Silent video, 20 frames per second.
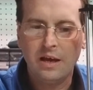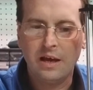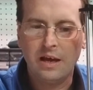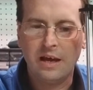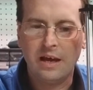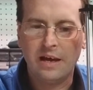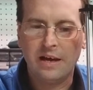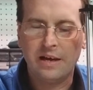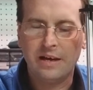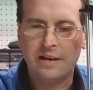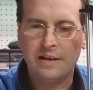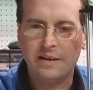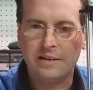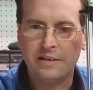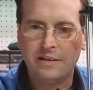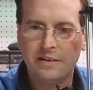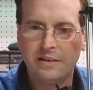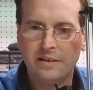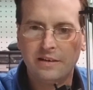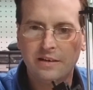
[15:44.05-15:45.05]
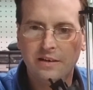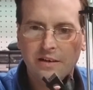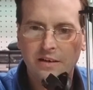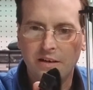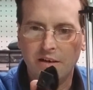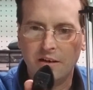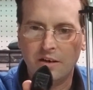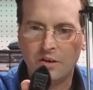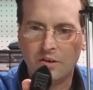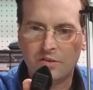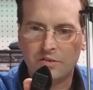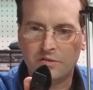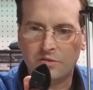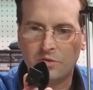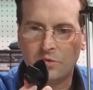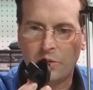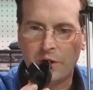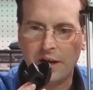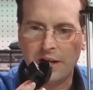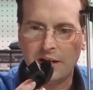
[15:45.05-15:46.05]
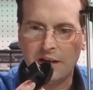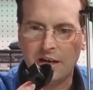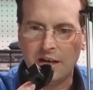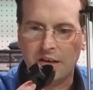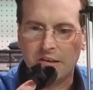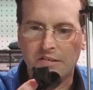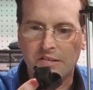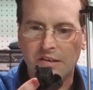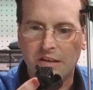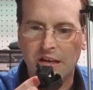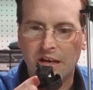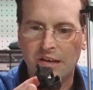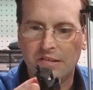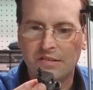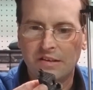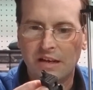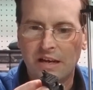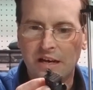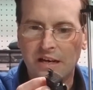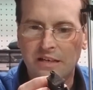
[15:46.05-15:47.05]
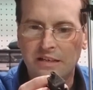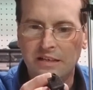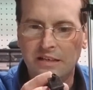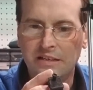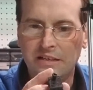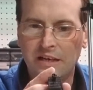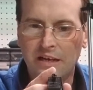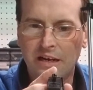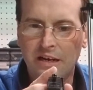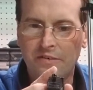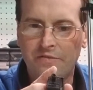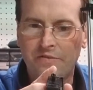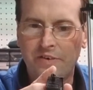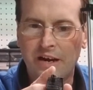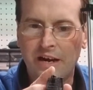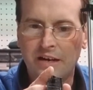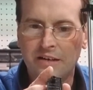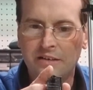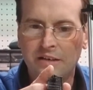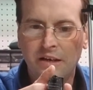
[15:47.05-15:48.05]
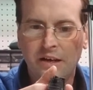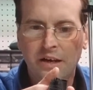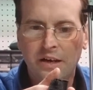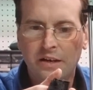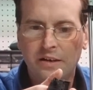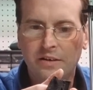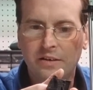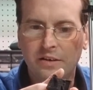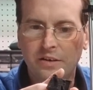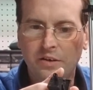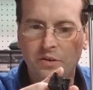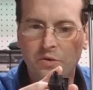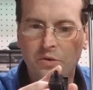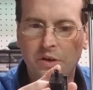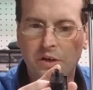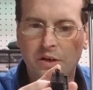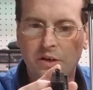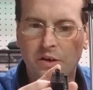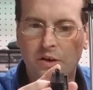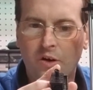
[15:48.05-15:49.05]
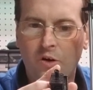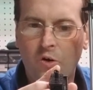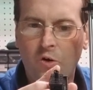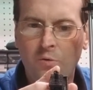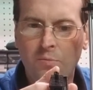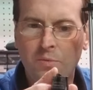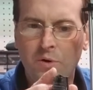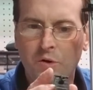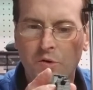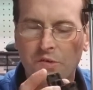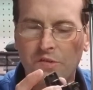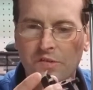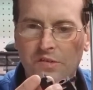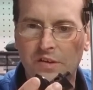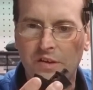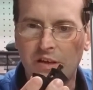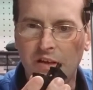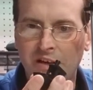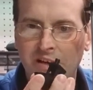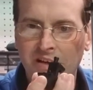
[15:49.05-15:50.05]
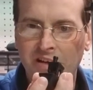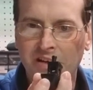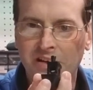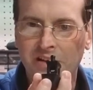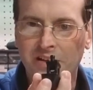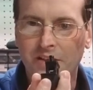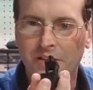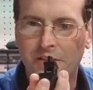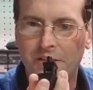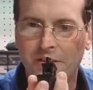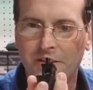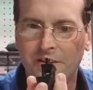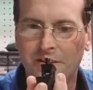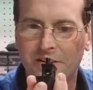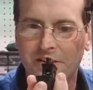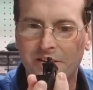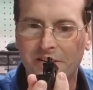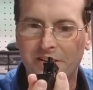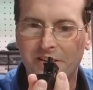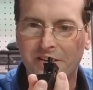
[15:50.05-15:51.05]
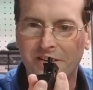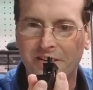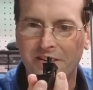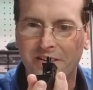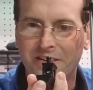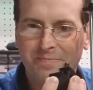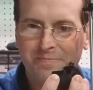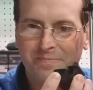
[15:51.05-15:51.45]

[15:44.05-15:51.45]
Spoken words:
And it looks quite nice. It has a lot of detail. In fact, you can almost see the